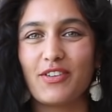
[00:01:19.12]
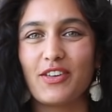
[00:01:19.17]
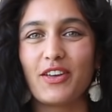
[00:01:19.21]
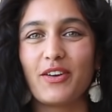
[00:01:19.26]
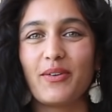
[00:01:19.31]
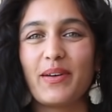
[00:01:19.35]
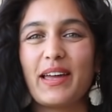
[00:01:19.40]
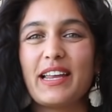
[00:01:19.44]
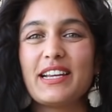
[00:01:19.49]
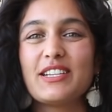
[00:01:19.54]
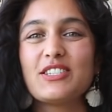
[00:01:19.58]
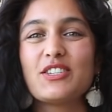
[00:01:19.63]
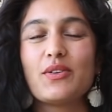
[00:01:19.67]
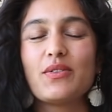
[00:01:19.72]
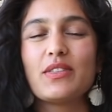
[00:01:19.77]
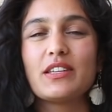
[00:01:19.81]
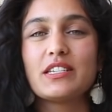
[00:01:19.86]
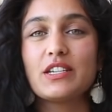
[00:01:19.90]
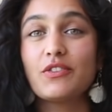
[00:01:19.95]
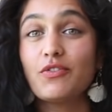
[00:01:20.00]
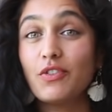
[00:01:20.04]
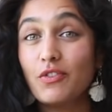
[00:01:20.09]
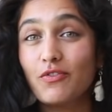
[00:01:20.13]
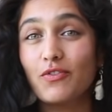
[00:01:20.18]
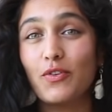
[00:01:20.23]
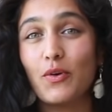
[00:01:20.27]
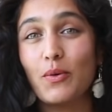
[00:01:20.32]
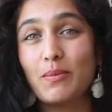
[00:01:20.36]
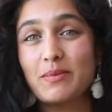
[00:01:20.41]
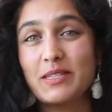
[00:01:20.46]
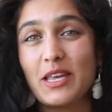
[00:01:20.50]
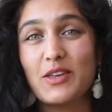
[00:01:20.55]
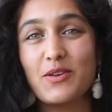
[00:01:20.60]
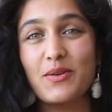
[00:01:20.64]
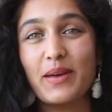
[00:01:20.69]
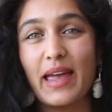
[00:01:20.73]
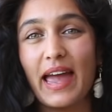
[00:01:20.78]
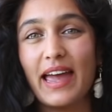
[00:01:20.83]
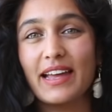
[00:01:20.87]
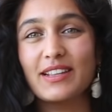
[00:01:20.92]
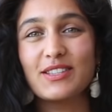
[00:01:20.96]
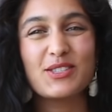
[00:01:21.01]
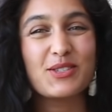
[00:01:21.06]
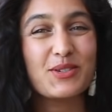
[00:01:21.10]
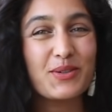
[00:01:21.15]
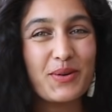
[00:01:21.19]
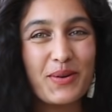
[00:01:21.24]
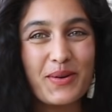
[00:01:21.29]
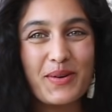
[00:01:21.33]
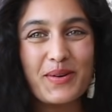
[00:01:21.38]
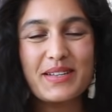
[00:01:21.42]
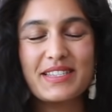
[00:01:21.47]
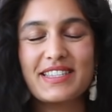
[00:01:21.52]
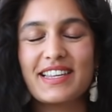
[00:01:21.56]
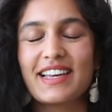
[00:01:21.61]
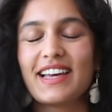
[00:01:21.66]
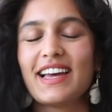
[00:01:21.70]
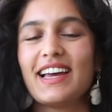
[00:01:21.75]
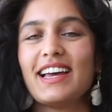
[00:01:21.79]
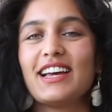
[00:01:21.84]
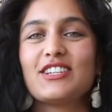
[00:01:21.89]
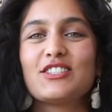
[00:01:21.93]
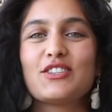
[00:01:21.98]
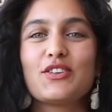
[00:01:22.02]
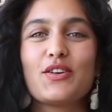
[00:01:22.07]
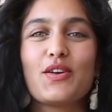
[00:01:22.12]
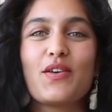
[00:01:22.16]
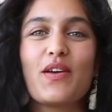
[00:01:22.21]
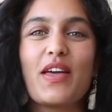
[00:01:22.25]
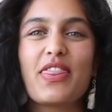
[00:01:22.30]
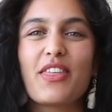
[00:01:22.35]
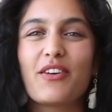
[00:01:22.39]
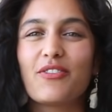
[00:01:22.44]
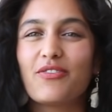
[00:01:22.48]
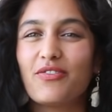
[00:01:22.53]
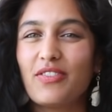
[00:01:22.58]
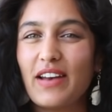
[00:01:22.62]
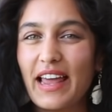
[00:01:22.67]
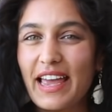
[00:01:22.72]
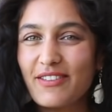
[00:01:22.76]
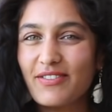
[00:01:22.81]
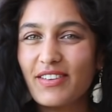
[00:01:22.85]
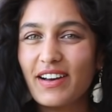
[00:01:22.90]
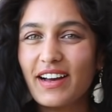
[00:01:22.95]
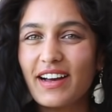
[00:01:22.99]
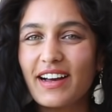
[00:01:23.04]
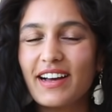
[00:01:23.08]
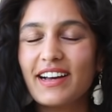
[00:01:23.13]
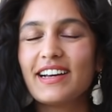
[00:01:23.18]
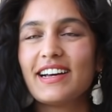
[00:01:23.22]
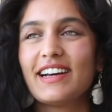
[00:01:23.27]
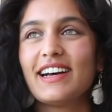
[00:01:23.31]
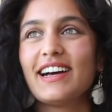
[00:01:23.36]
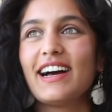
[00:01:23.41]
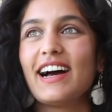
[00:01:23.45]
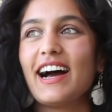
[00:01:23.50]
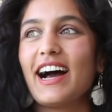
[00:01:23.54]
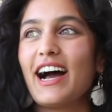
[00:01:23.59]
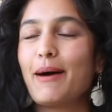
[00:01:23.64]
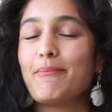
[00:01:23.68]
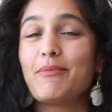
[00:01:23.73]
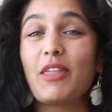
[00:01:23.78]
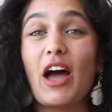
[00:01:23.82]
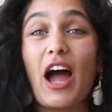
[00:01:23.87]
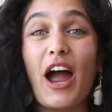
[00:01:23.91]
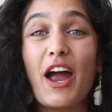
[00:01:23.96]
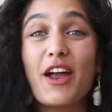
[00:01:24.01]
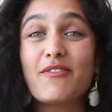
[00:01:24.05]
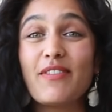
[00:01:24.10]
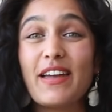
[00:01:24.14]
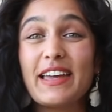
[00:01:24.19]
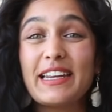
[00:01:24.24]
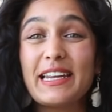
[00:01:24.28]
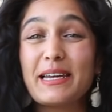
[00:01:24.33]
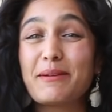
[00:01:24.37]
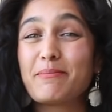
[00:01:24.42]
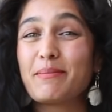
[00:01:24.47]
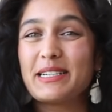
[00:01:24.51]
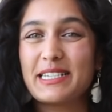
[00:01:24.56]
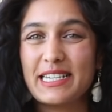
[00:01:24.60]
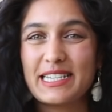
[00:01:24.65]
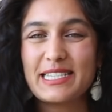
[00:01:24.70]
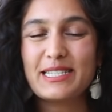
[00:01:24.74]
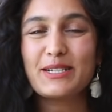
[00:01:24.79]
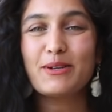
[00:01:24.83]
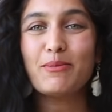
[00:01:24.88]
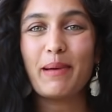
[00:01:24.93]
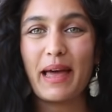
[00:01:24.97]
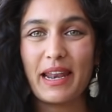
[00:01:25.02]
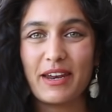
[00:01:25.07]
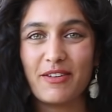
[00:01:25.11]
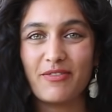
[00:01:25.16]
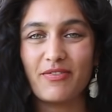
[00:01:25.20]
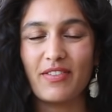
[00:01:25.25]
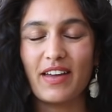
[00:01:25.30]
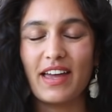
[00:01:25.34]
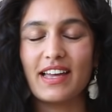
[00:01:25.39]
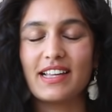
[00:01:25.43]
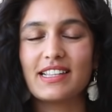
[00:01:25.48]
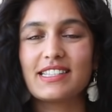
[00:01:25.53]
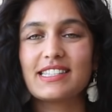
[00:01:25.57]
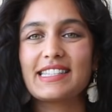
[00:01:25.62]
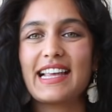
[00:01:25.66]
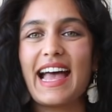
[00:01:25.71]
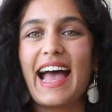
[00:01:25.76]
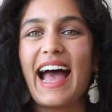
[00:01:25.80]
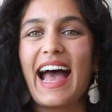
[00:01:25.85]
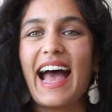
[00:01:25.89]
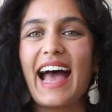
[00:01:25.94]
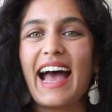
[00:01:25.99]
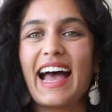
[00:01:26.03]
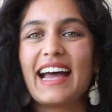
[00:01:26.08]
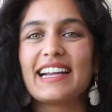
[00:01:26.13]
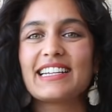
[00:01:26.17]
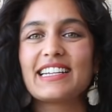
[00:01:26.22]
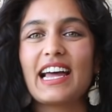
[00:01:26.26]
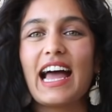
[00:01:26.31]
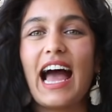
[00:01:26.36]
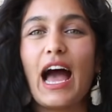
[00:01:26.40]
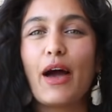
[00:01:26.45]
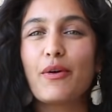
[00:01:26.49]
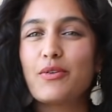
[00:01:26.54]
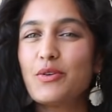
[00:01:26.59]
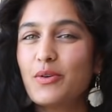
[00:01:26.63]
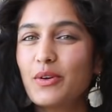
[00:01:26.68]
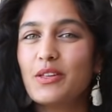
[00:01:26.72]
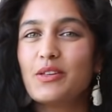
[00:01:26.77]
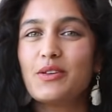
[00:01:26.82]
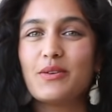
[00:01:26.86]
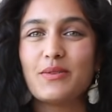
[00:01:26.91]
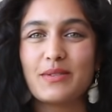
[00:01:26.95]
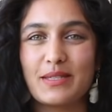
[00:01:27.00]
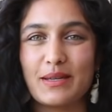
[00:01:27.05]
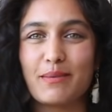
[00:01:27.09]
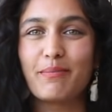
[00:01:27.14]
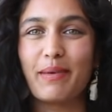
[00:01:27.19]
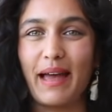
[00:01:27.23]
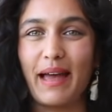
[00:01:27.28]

you into the different forms that you get in stores, to the flavor, the Ayurvedic medicinal benefits, and how you can use them